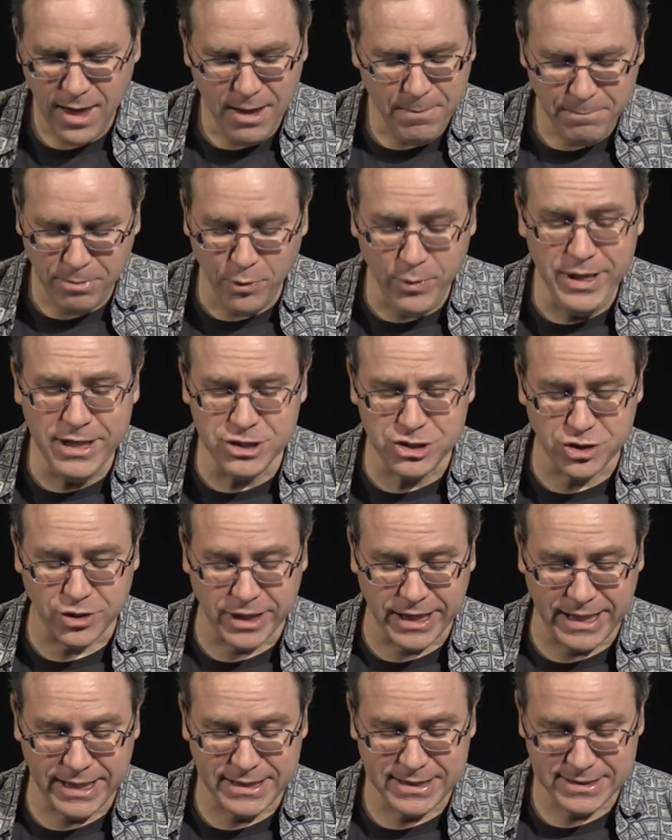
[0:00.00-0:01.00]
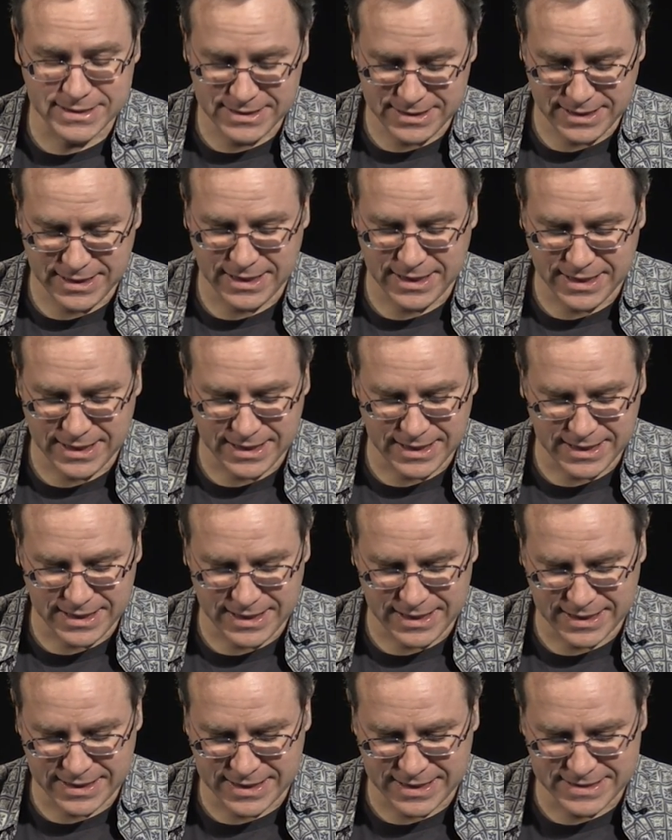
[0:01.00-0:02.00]
But we enjoy it
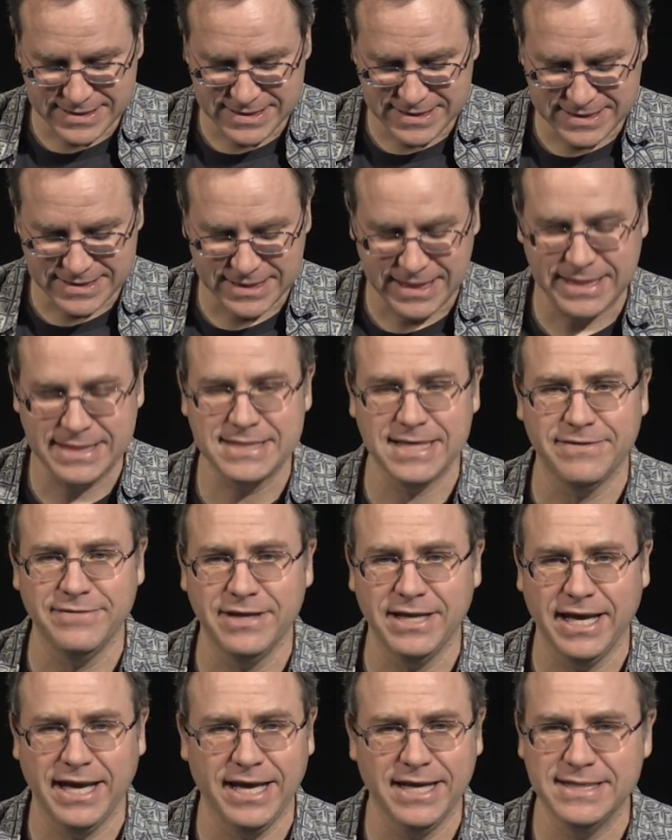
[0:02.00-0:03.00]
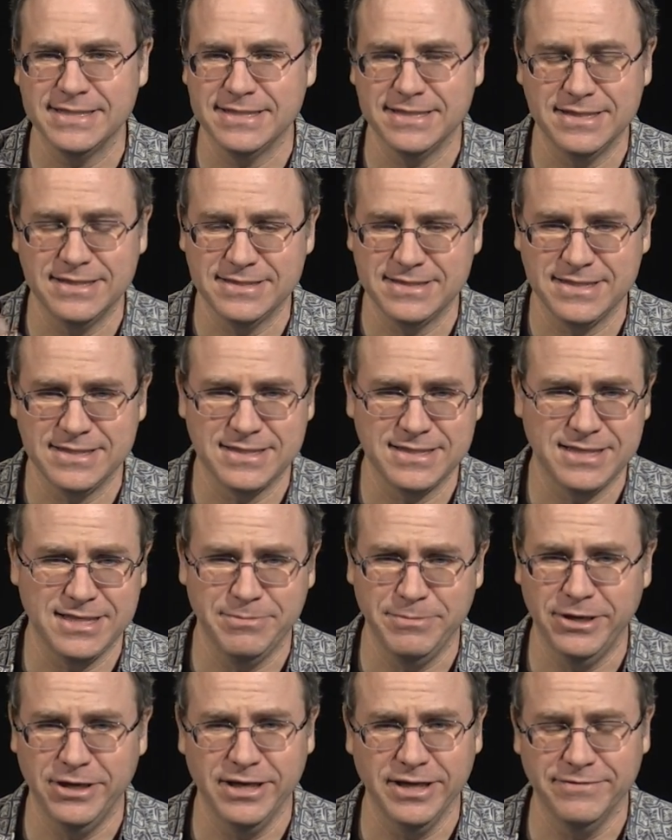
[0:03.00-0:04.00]
because it's like 7 days and there's this
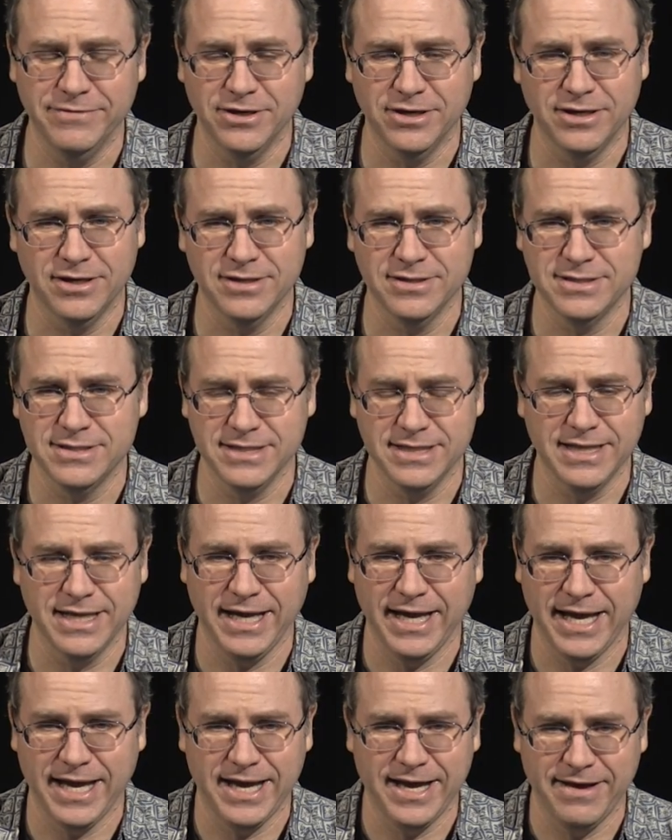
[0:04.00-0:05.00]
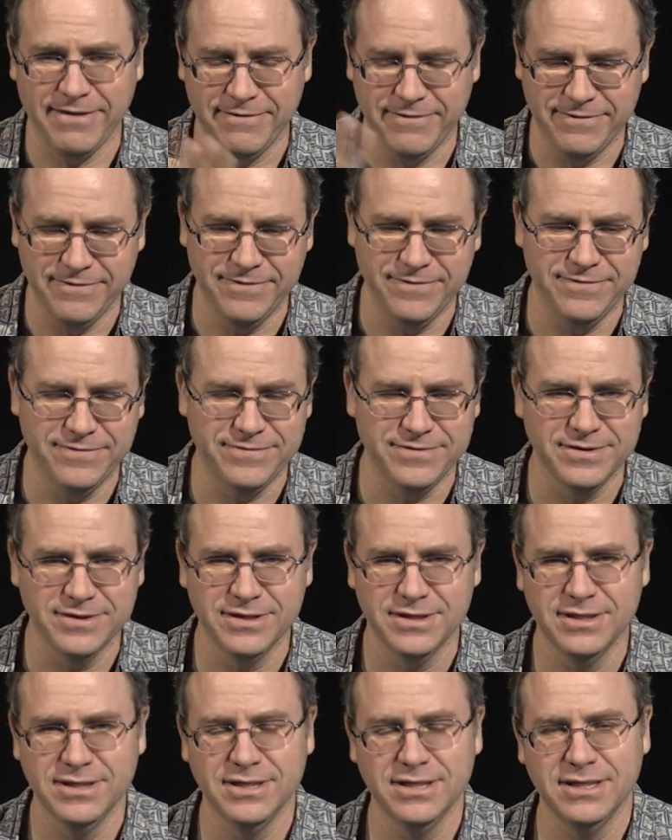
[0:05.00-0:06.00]
community of nerds and they have
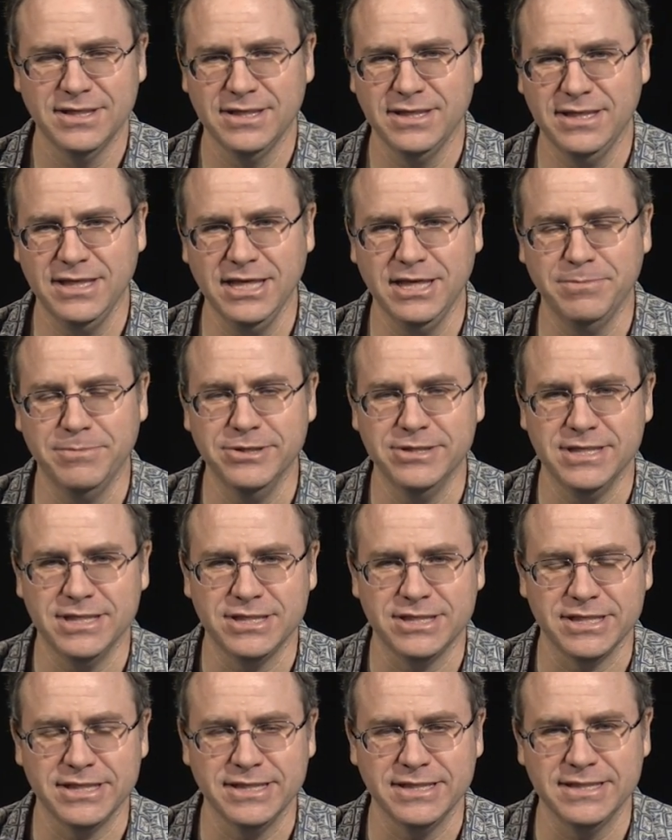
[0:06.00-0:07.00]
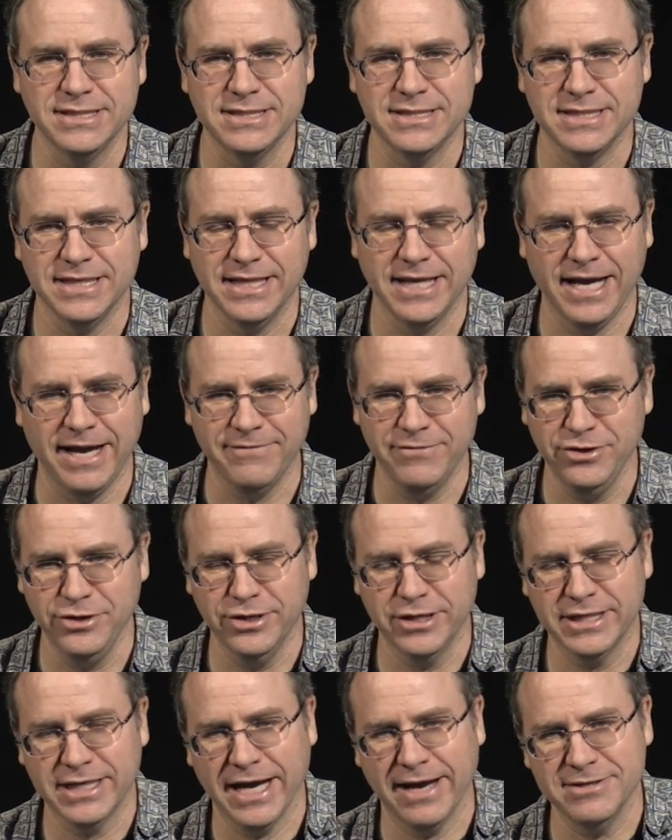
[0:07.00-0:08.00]
geek musicians and they have New
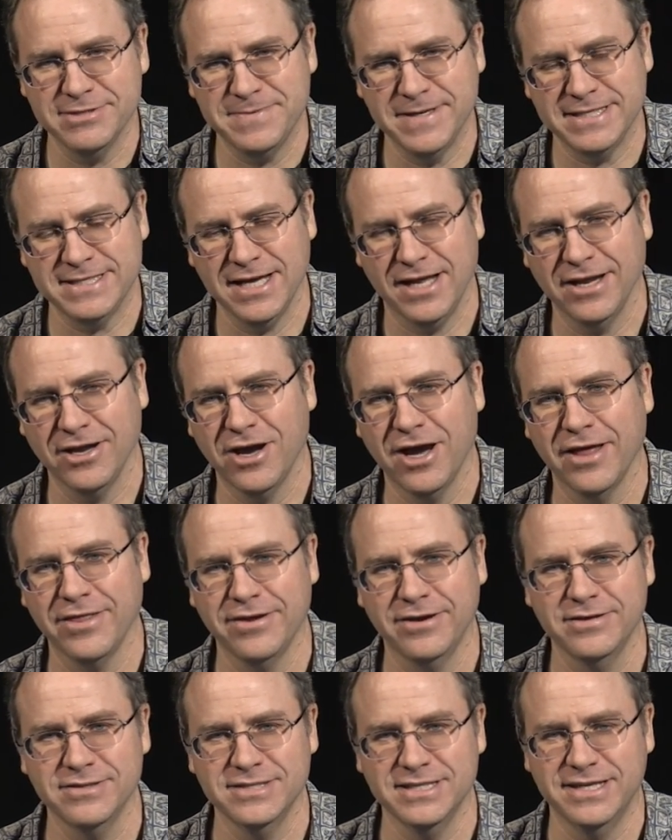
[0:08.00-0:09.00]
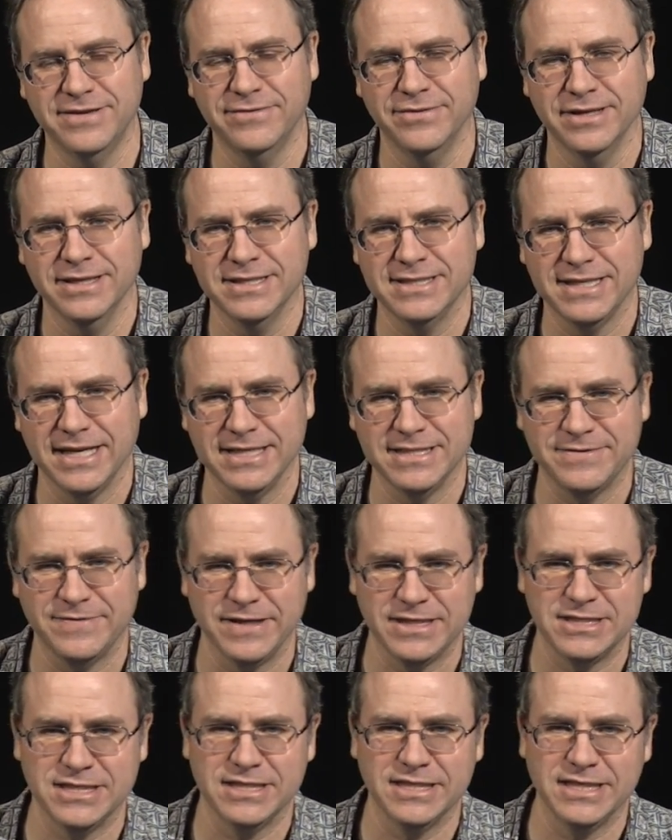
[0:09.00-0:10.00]
York Times bestselling authors that have written science
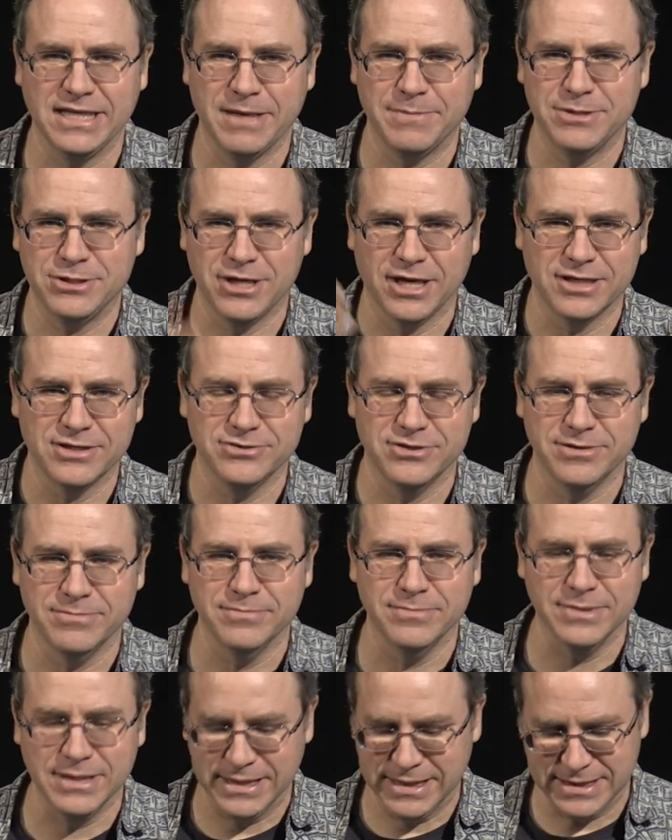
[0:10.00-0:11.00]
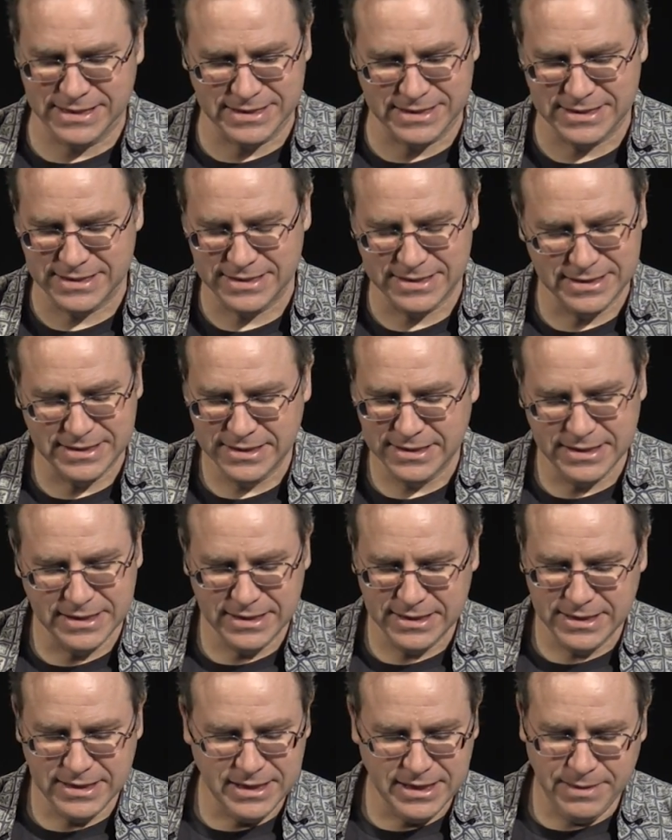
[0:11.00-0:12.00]
fiction and come and talk to them and
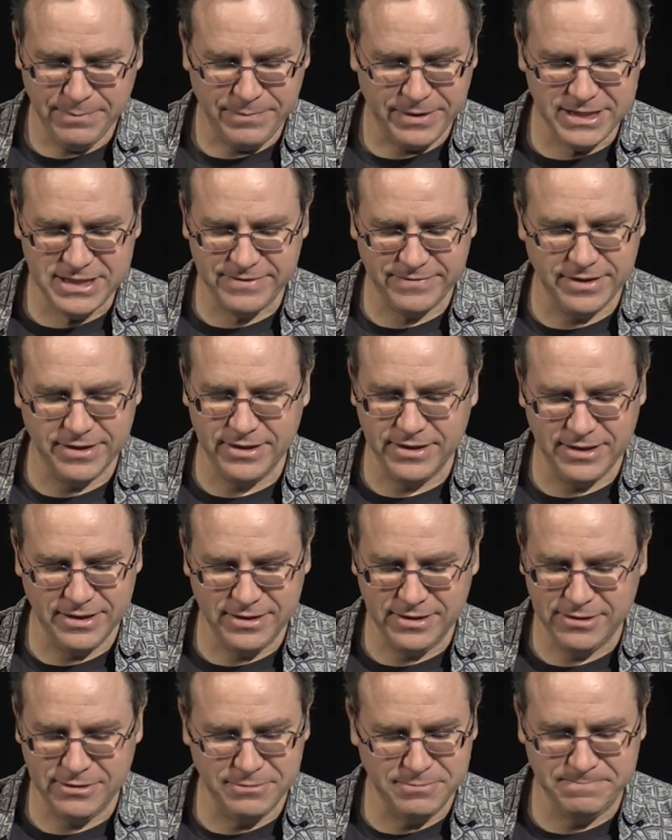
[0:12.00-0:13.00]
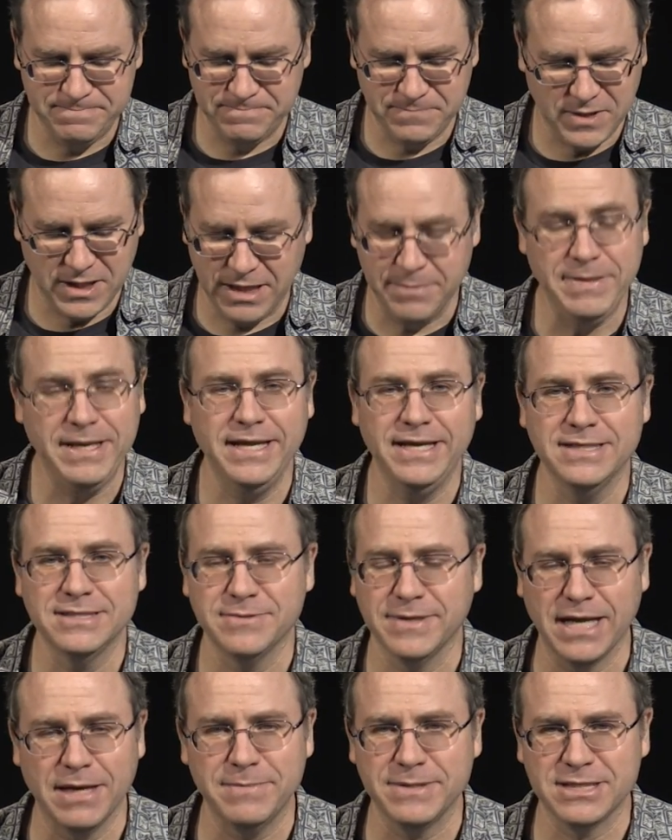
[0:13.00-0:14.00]
a bunch of other comedians.
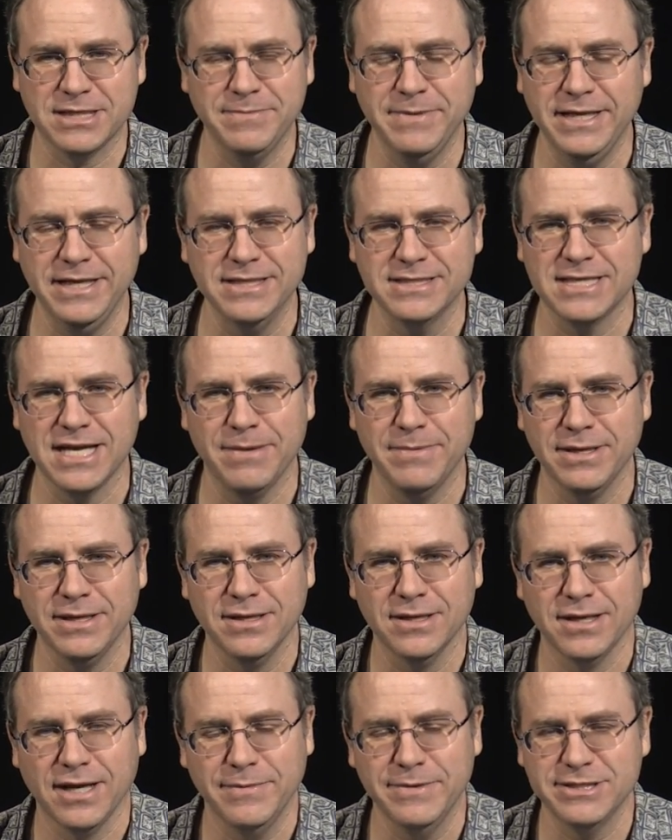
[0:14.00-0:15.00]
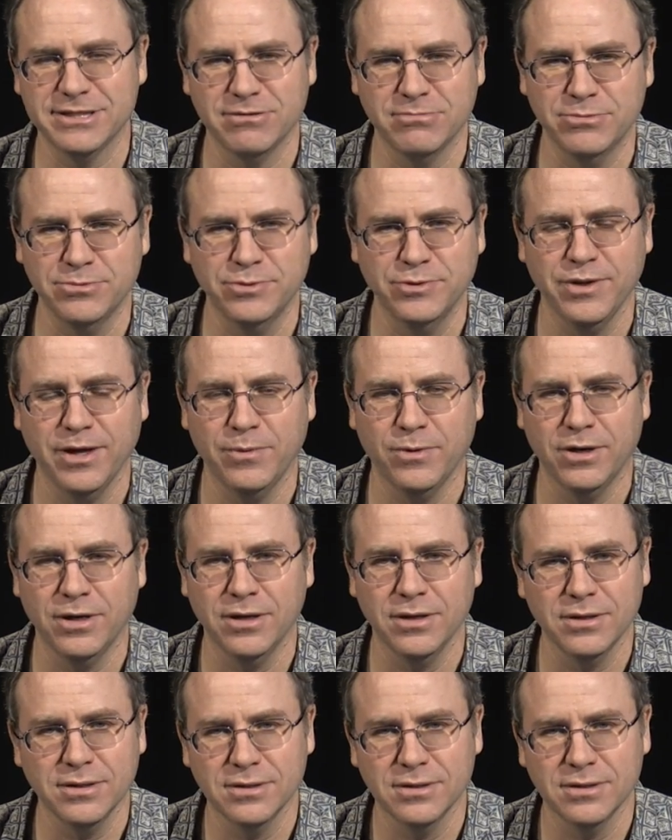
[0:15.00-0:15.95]
We've got a bunch of comedians coming. I wish I could remember who they were.